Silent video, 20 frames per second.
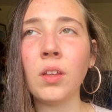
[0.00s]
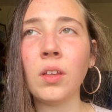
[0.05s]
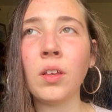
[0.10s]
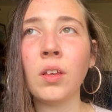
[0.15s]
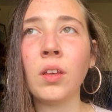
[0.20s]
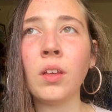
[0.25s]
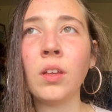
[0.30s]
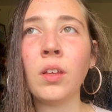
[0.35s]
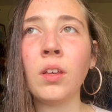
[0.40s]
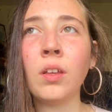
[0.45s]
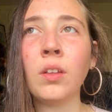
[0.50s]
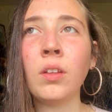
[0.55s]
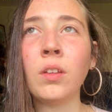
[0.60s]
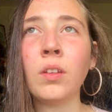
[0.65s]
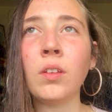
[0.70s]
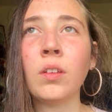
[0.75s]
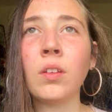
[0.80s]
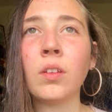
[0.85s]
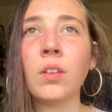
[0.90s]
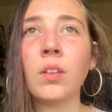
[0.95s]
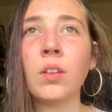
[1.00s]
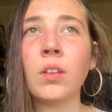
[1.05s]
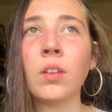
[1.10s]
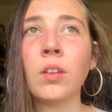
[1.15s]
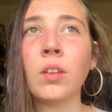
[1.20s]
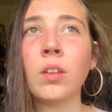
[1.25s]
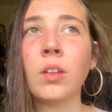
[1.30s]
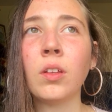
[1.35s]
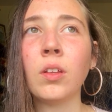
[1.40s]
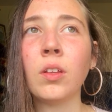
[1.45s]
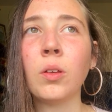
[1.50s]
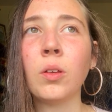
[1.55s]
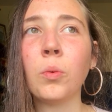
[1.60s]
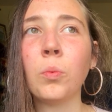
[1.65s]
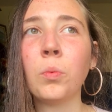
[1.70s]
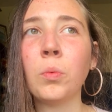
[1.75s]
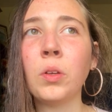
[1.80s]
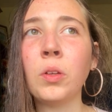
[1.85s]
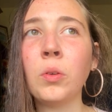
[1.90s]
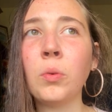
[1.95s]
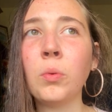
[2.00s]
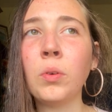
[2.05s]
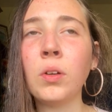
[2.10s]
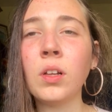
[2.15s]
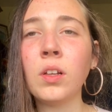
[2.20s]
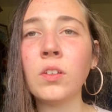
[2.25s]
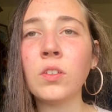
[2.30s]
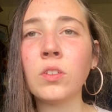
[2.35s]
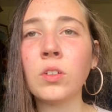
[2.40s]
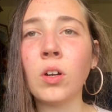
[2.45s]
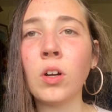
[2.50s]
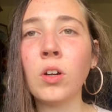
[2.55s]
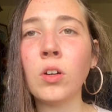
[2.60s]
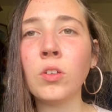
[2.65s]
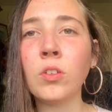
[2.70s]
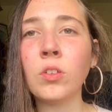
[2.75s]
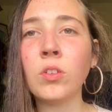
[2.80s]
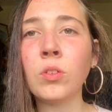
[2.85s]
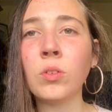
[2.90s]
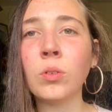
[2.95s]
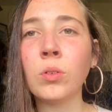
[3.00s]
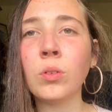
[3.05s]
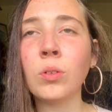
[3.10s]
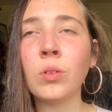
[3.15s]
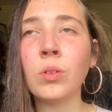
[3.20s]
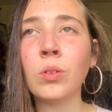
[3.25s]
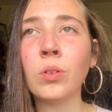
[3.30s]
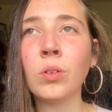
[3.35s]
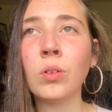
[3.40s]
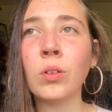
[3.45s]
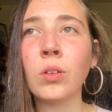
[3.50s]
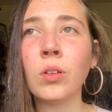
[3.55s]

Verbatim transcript: and when you really start to